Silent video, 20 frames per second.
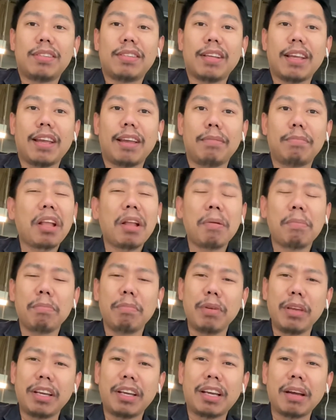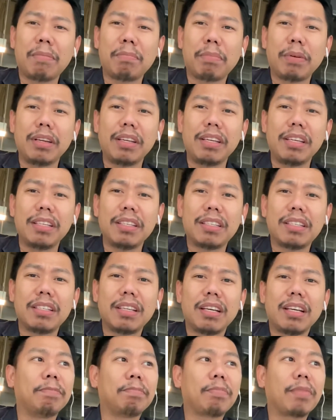and big companies
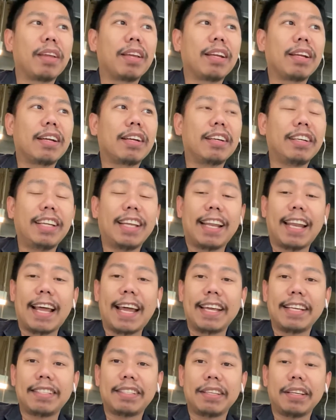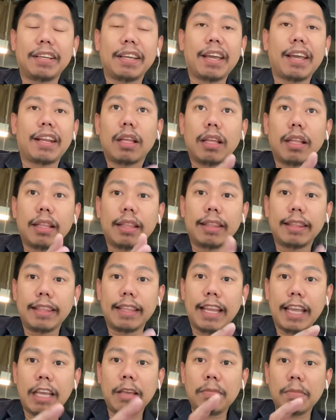realizing and
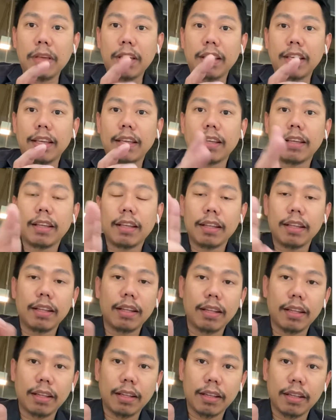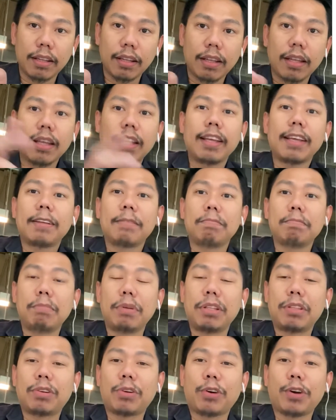naming
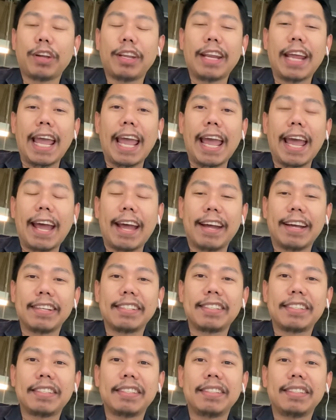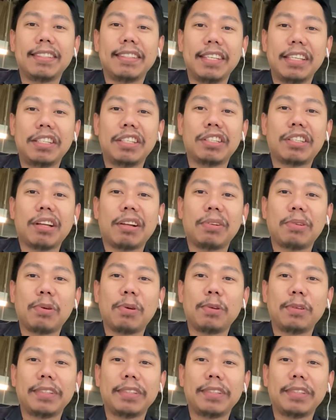Bitcoin as digital gold.